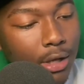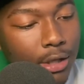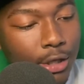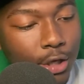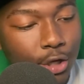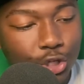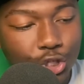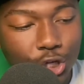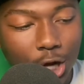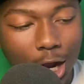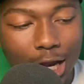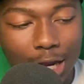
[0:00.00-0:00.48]

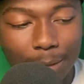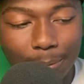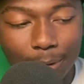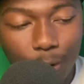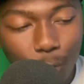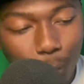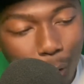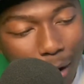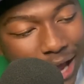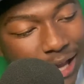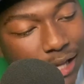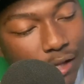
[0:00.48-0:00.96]
You trying to be
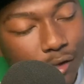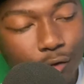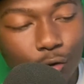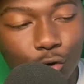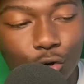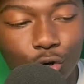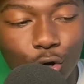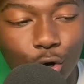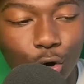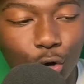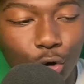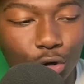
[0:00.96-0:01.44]
way
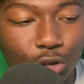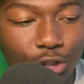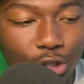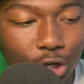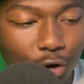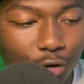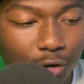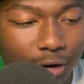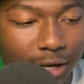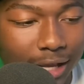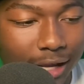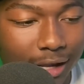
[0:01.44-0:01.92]
too cool
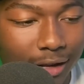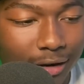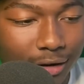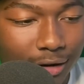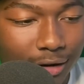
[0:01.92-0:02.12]
doing it.